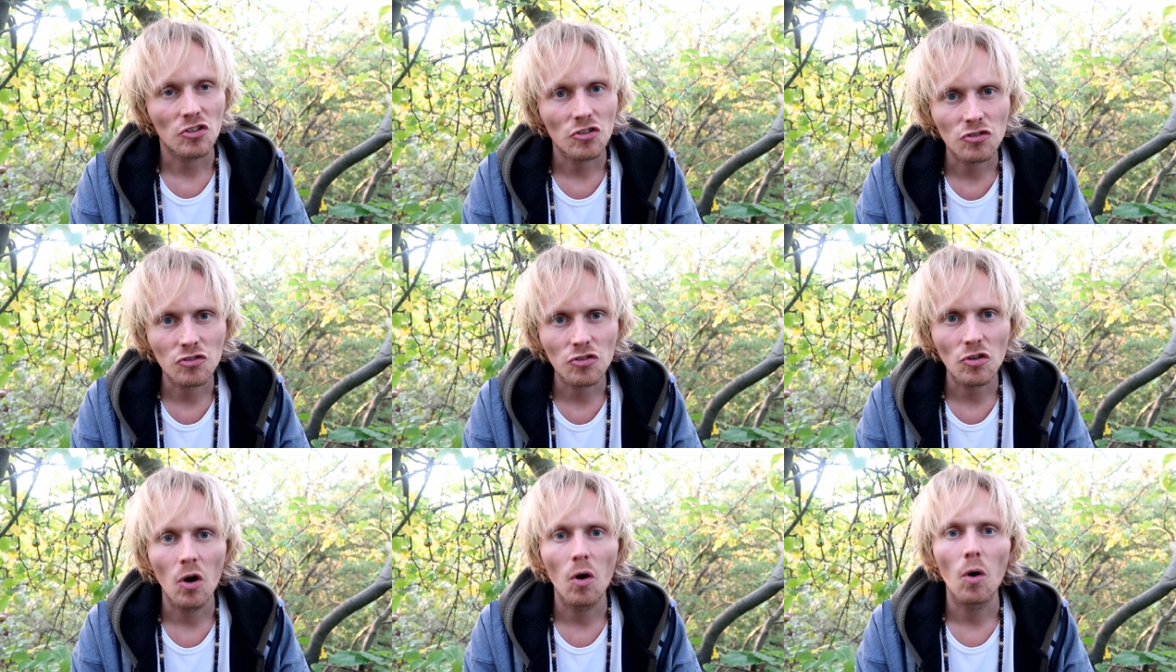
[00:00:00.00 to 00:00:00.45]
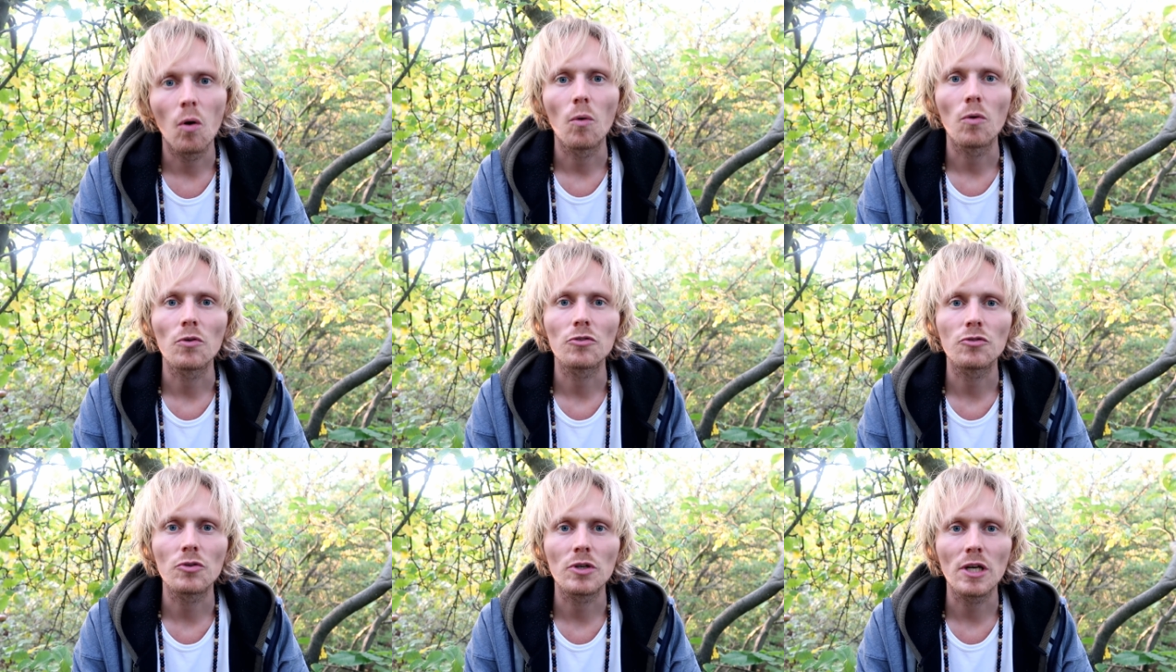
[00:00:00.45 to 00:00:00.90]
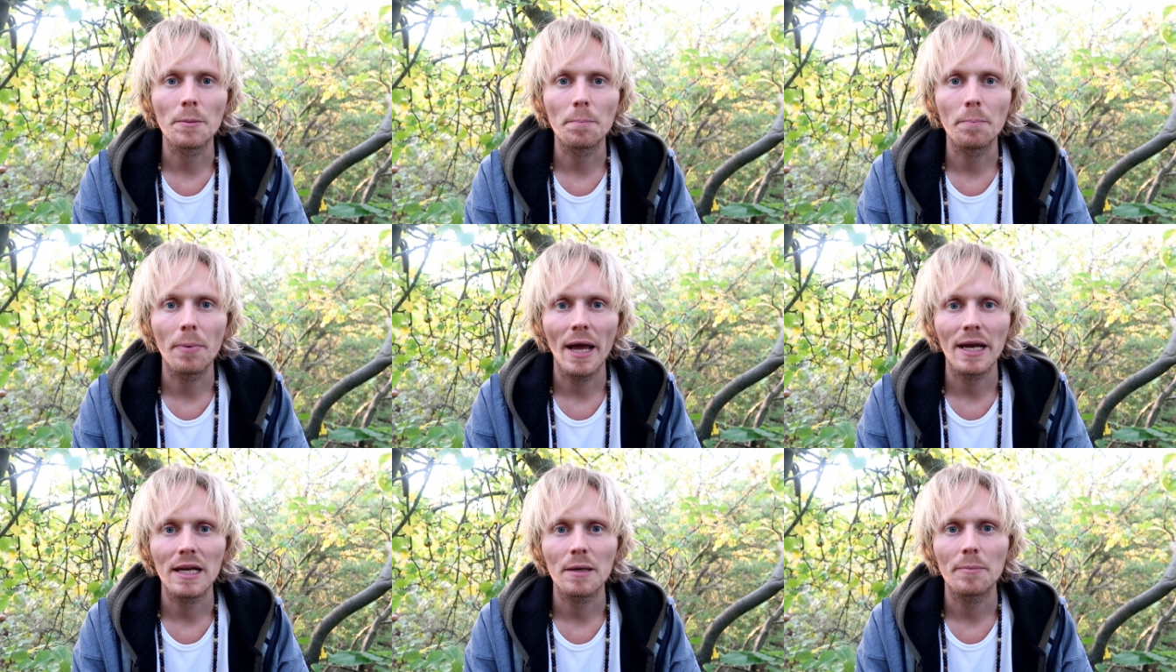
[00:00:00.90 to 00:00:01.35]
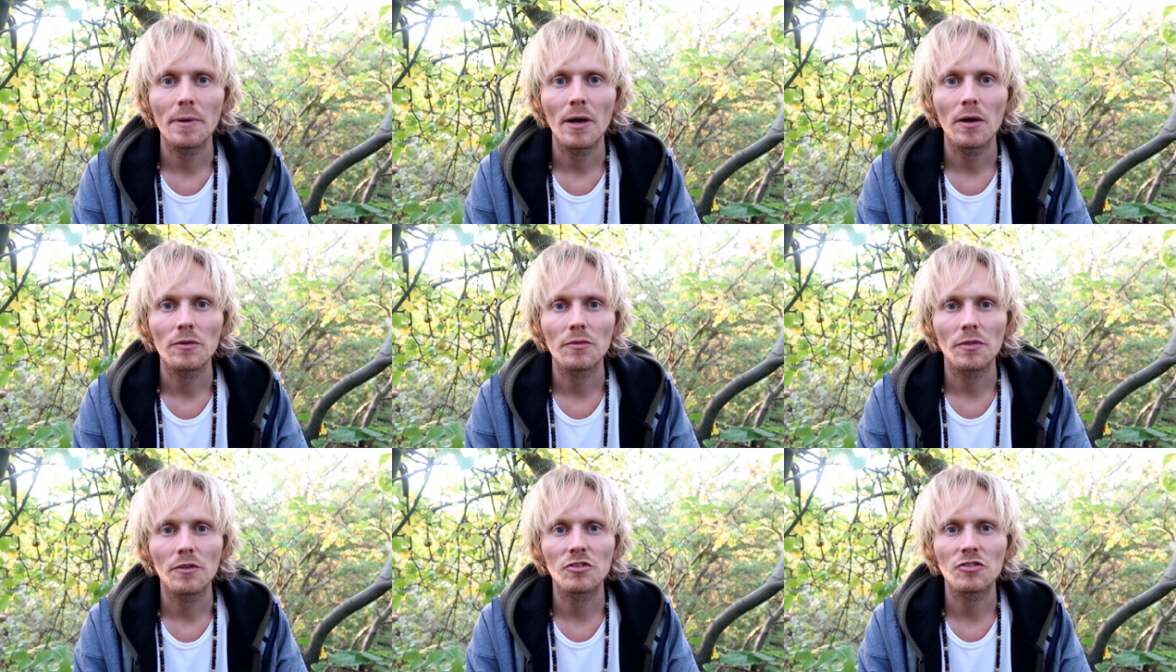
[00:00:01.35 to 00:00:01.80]
So to get back
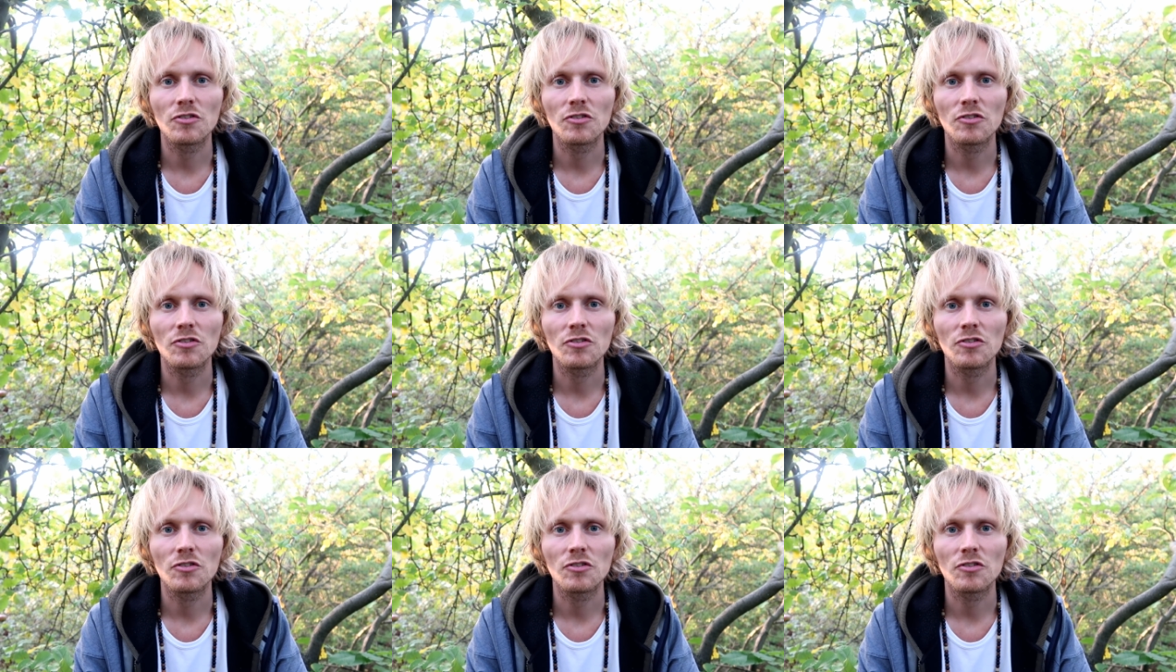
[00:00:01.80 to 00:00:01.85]
about the